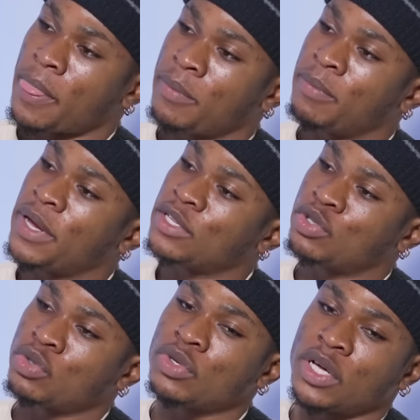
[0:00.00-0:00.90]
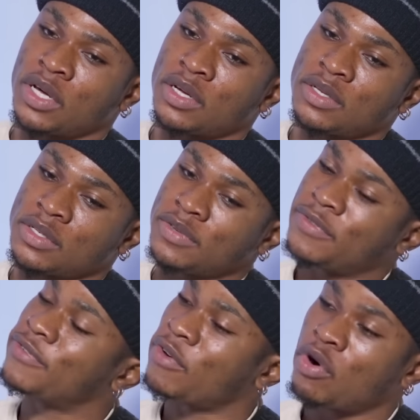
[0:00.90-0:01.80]
Ben too, yeah. The
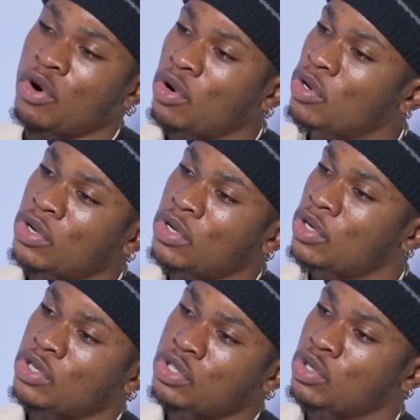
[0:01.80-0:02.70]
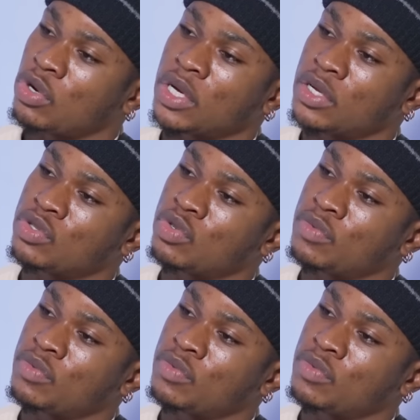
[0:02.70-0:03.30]
four strongest to